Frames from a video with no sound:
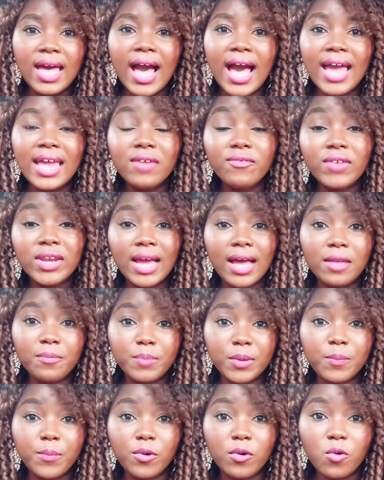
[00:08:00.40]
I even had
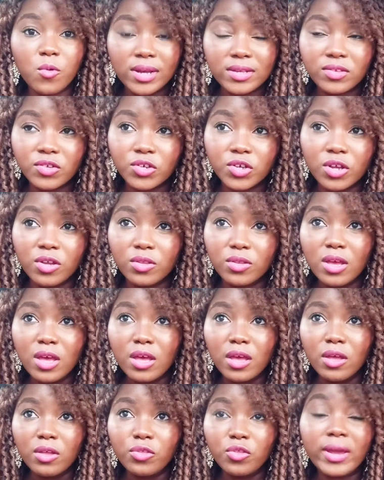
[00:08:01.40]
people question
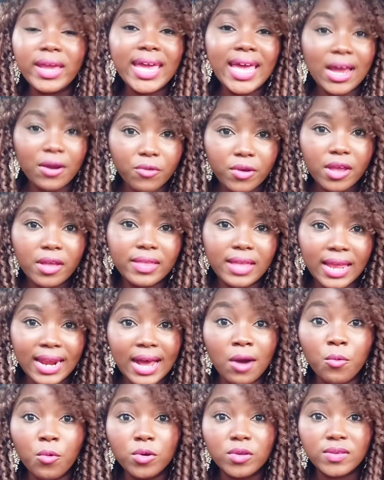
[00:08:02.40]
the career that
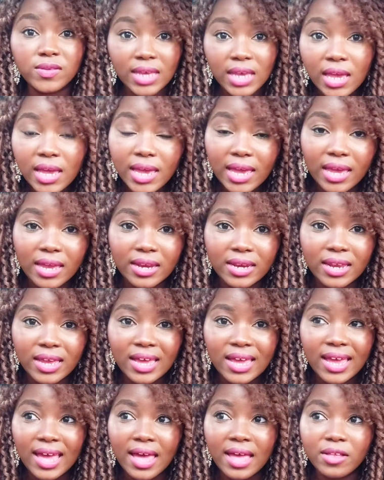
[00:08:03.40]
I was in
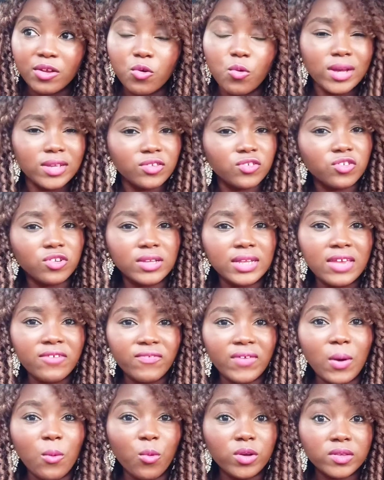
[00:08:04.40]
and question
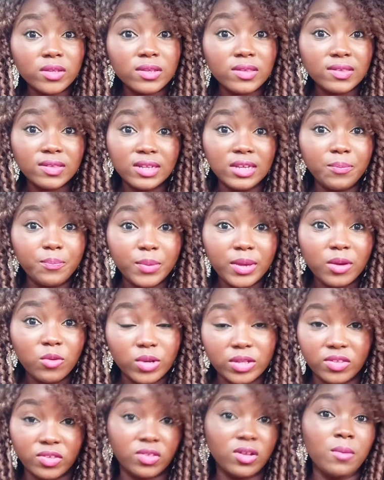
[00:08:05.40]
if I wasn't sleeping
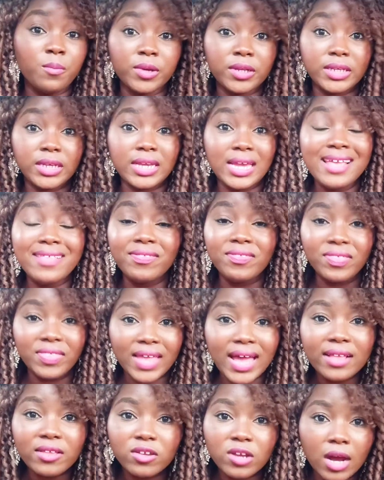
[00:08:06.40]
with somebody in
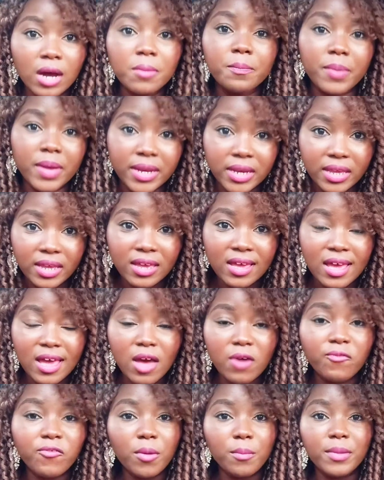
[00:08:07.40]
that company
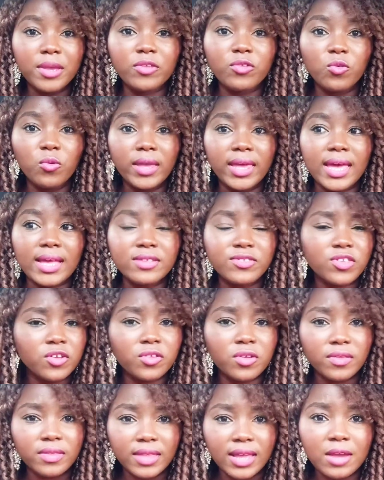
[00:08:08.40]
for me to get
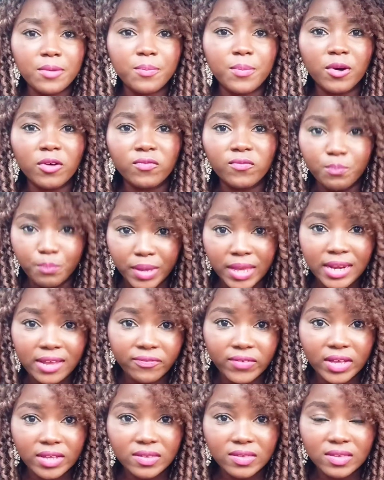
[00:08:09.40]
certain type of
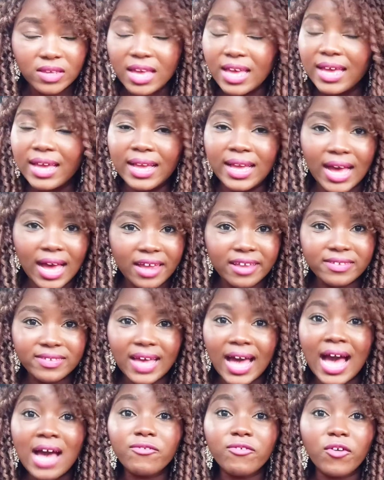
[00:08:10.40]
benefits. Guys,
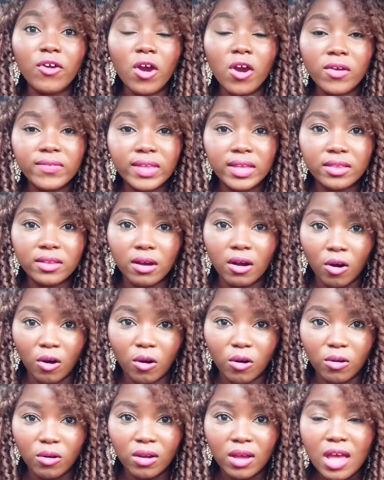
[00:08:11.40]
I've heard it
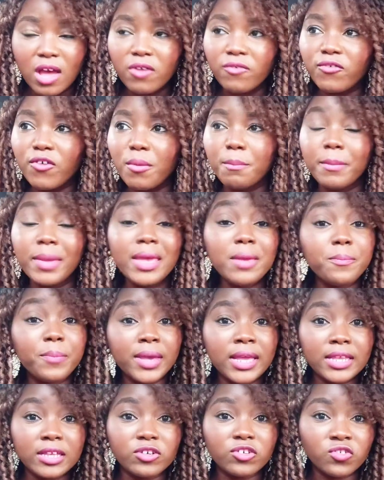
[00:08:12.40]
all. For me
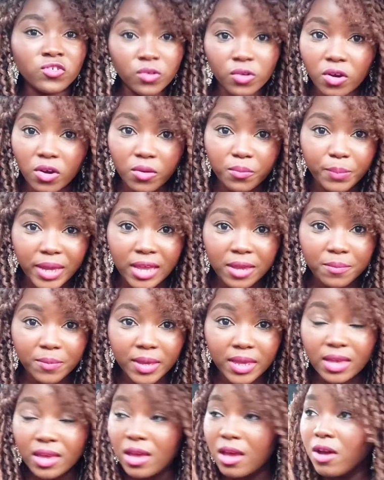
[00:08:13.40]
being a sugar
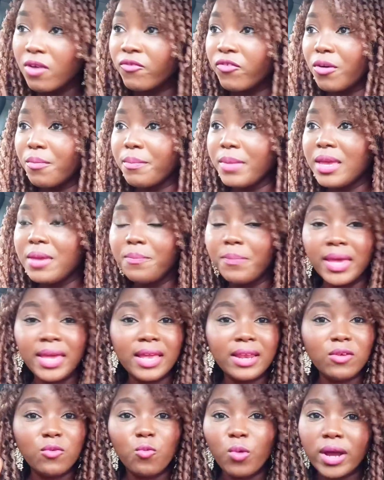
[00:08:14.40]
baby, for me
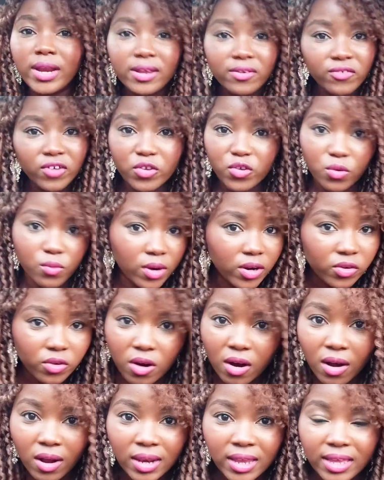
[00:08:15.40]
being whatever you want to
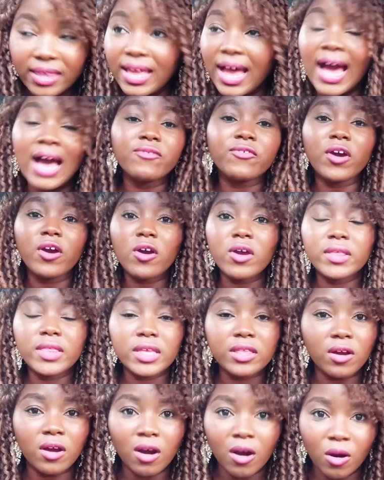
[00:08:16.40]
call it, I've heard
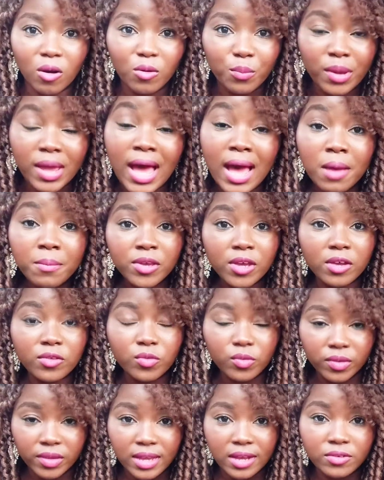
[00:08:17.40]
it all. But I'm here
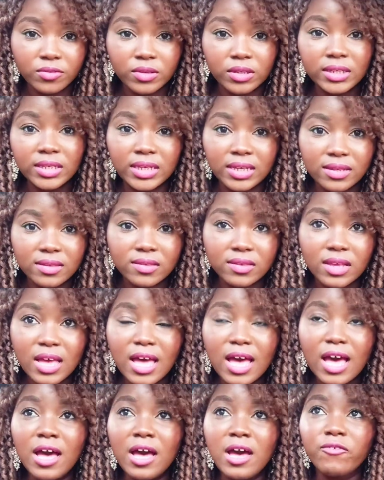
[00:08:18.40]
to tell you this.
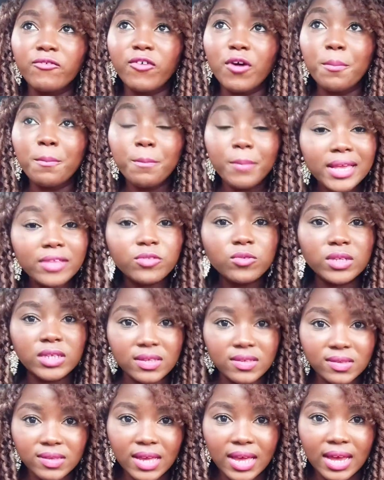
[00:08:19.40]
For me to
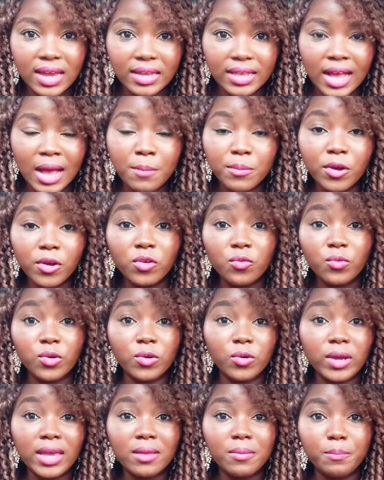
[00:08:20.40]
decide I'm going to
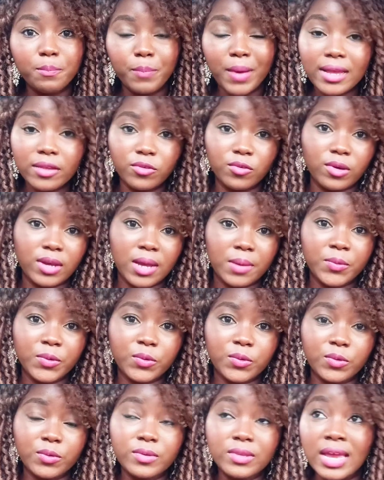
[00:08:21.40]
relocate back to
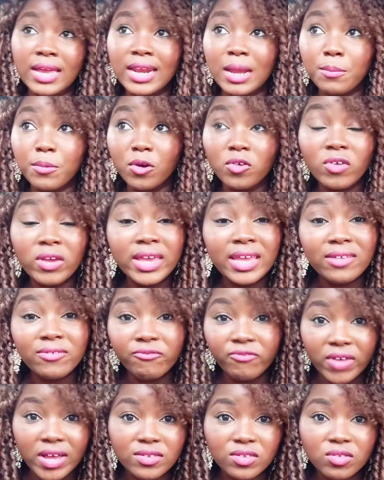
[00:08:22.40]
Cameroon and I'm going to
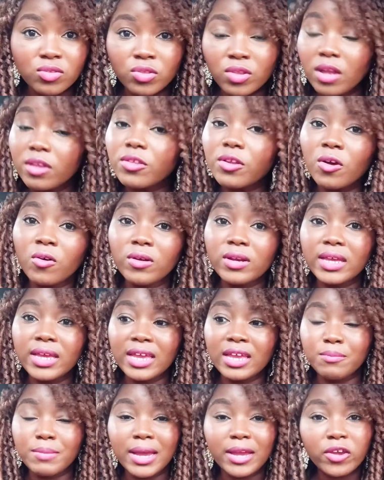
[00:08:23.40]
invest not only
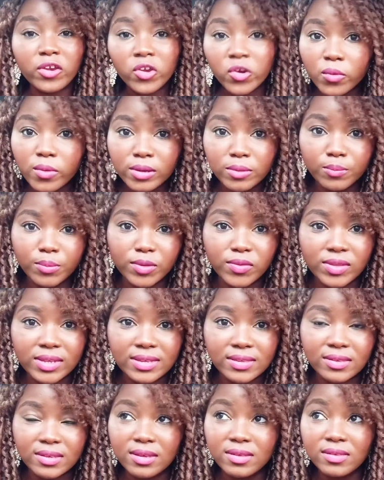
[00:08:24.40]
in my current
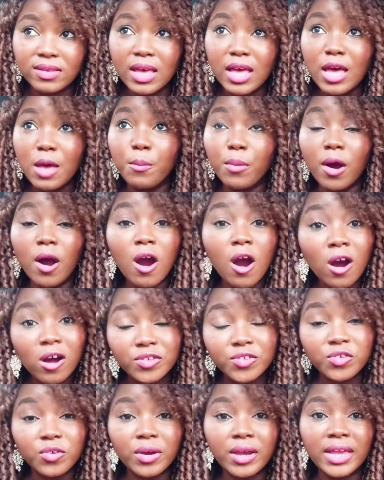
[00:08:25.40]
businesses, but
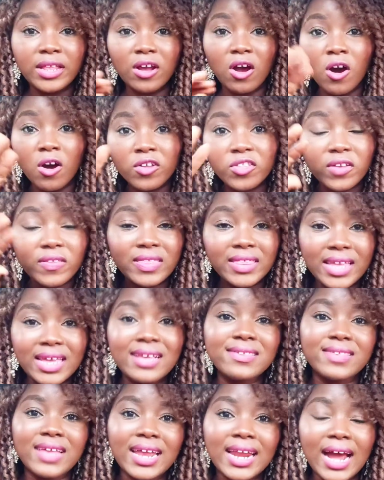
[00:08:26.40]
also in other
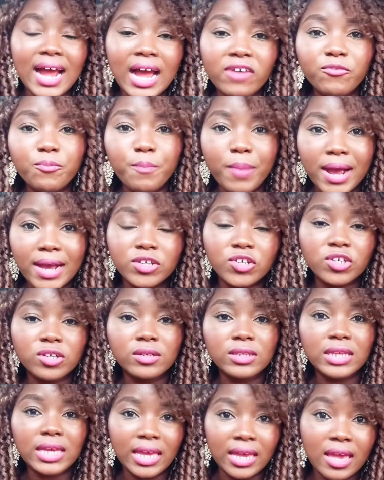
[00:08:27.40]
things that I have
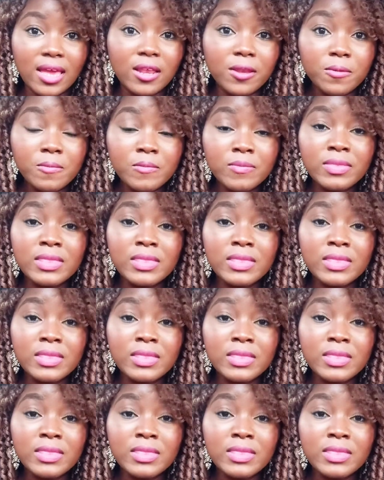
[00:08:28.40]
passion in,